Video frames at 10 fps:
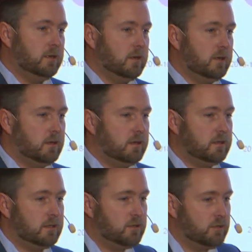uh,
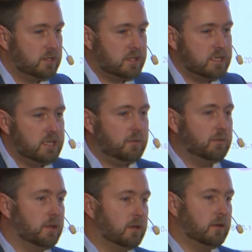I shouldn't say cheap,
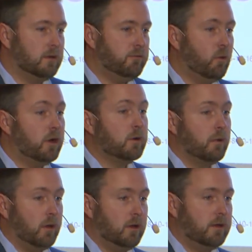but
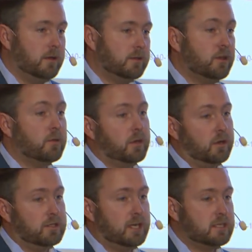affordable uh,
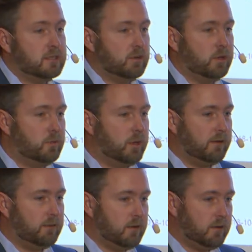terminals actually, so that we
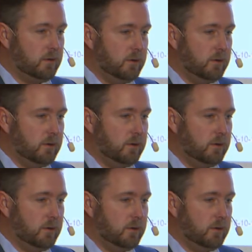have a